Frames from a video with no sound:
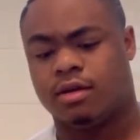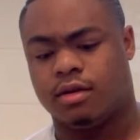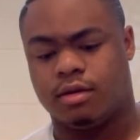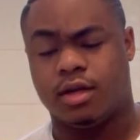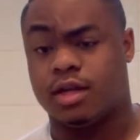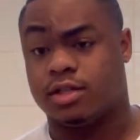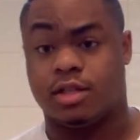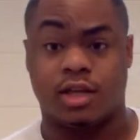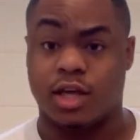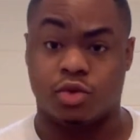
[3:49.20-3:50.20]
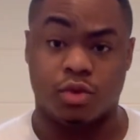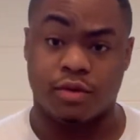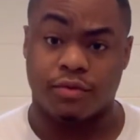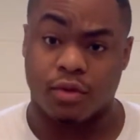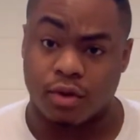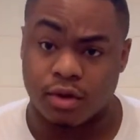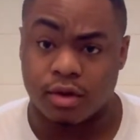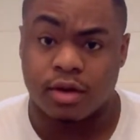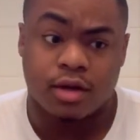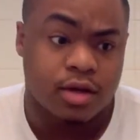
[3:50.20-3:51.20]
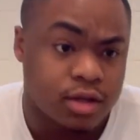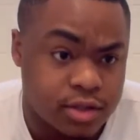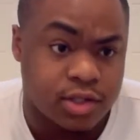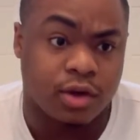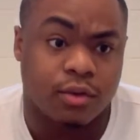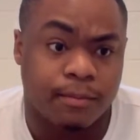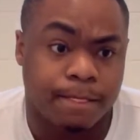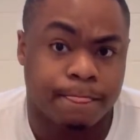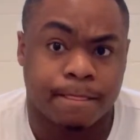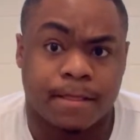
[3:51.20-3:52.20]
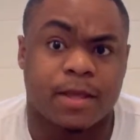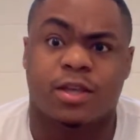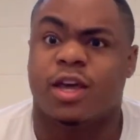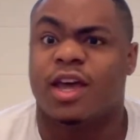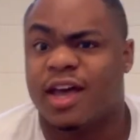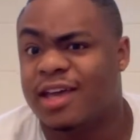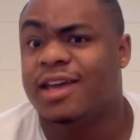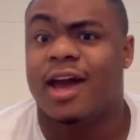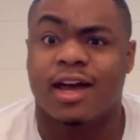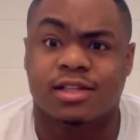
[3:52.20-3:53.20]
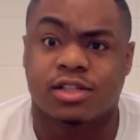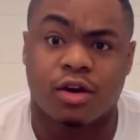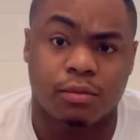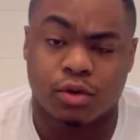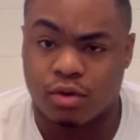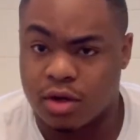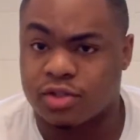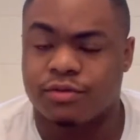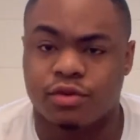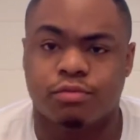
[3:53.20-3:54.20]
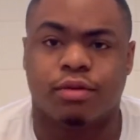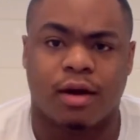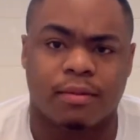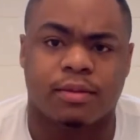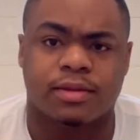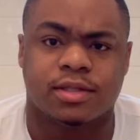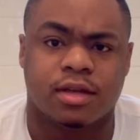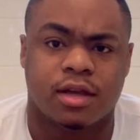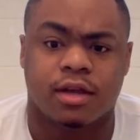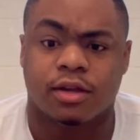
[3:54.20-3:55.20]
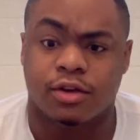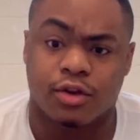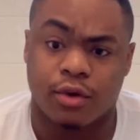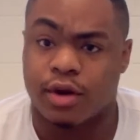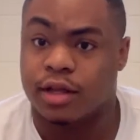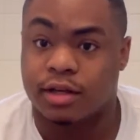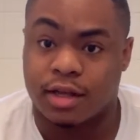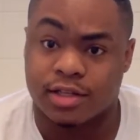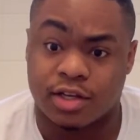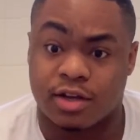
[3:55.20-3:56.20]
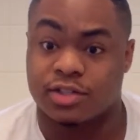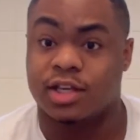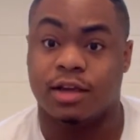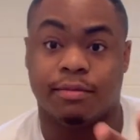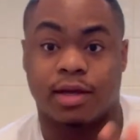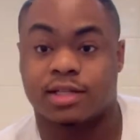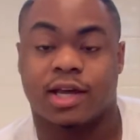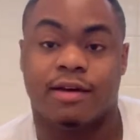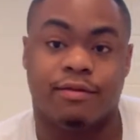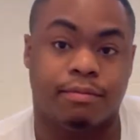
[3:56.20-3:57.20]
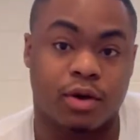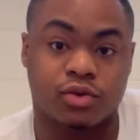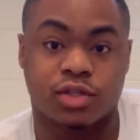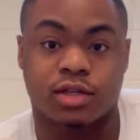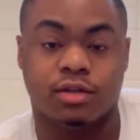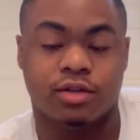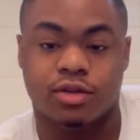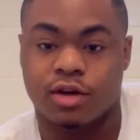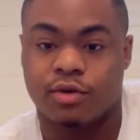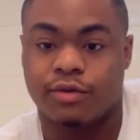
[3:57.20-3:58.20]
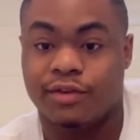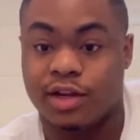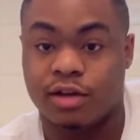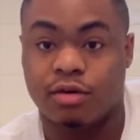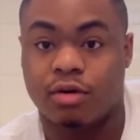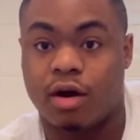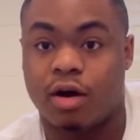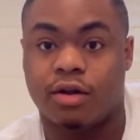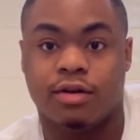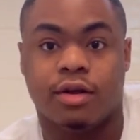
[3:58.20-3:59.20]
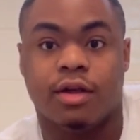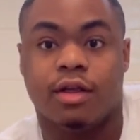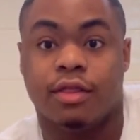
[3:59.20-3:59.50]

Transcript: K24. So he has stumbled across a few problems during it, as y'all seen, because I haven't posted, you know, a video on the